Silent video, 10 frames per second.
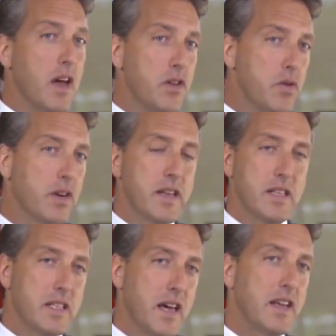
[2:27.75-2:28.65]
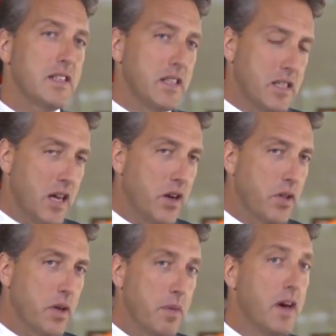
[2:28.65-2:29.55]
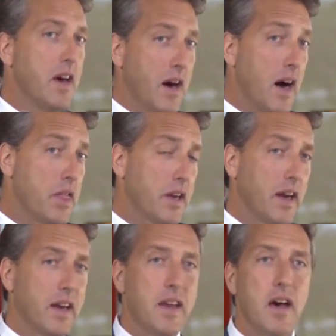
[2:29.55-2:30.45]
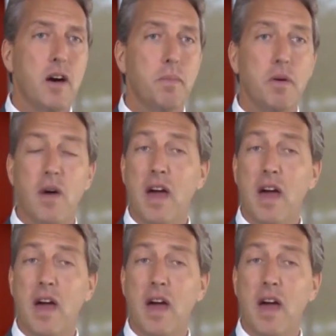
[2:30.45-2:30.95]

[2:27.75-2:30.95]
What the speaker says: And you can assess and tell them, I think I can help you.